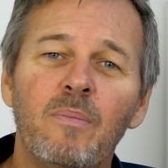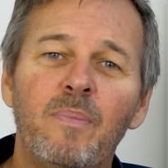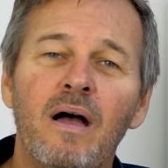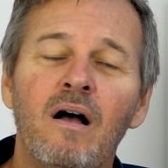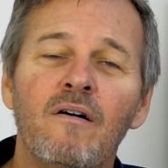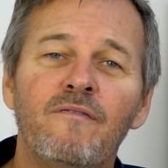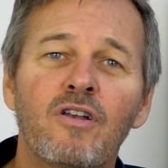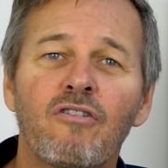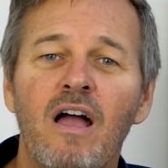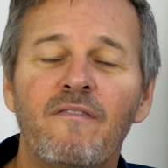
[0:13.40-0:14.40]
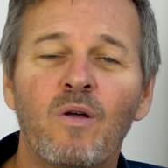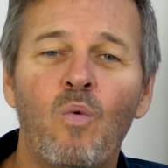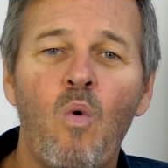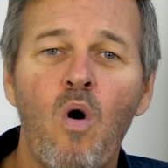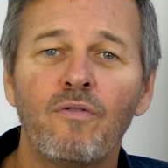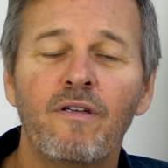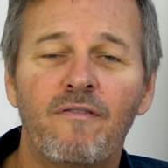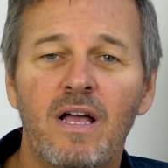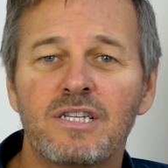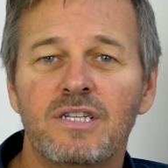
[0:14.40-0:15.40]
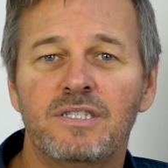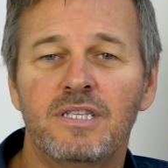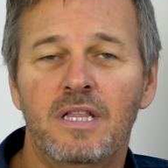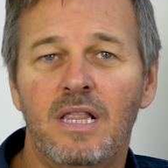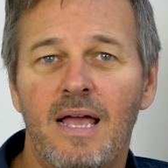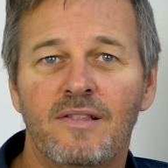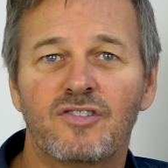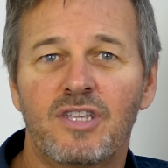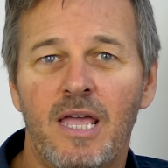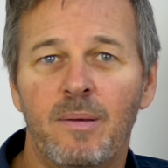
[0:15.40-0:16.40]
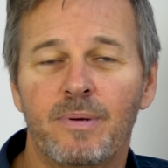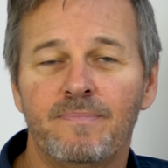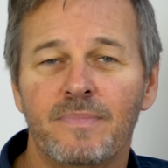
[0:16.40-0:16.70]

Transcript: about photographing water reflections in the landscape.